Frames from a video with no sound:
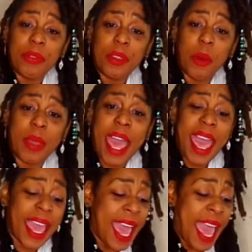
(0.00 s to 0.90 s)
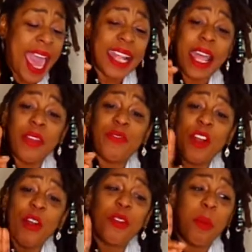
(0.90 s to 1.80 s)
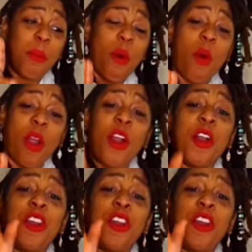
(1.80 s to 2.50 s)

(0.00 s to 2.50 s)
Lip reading: Okay, and furthermore,